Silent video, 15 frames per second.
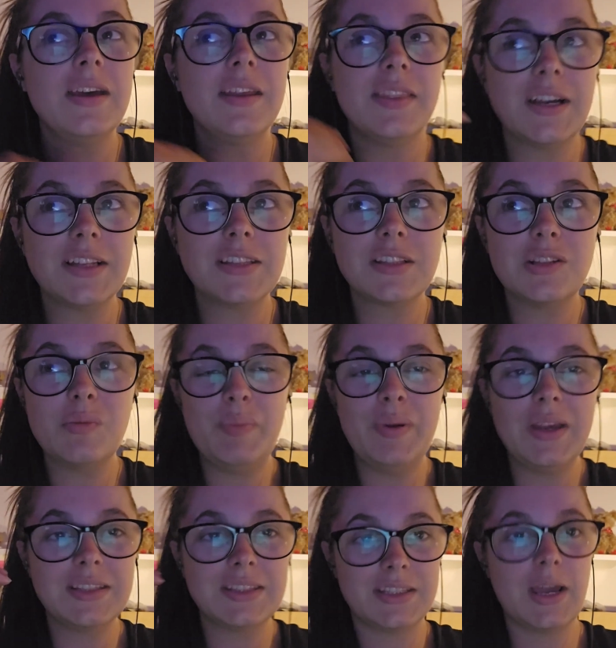That's the
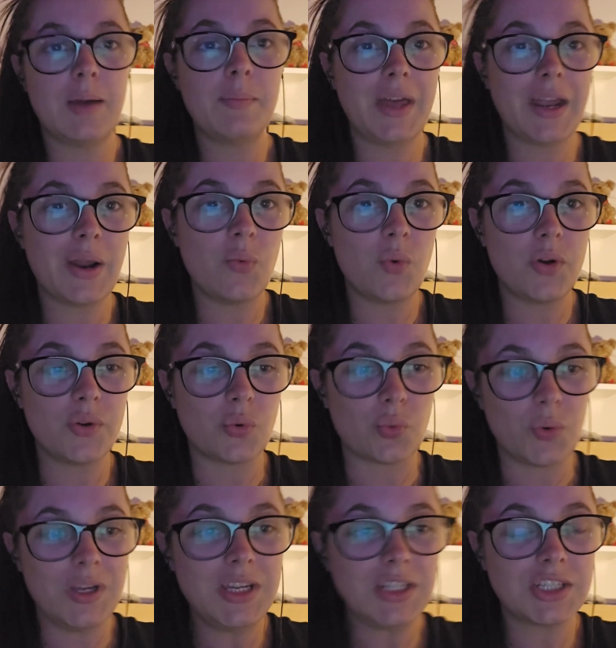big step that I want to
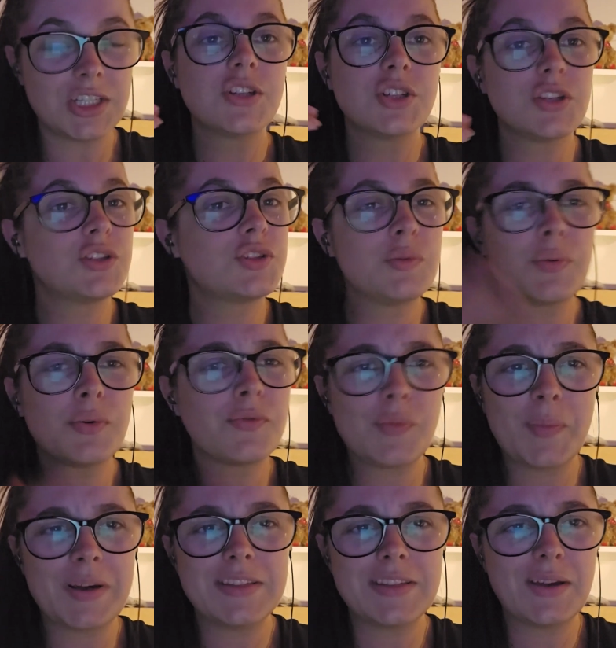reach just to prove to
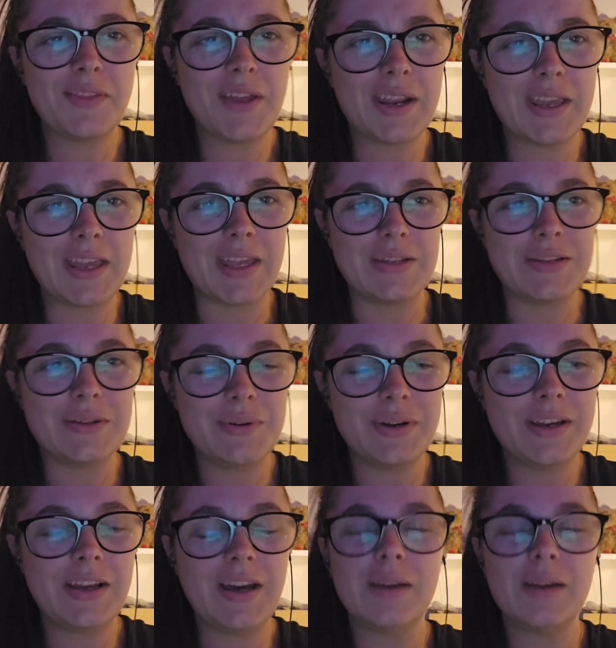myself that I can do it.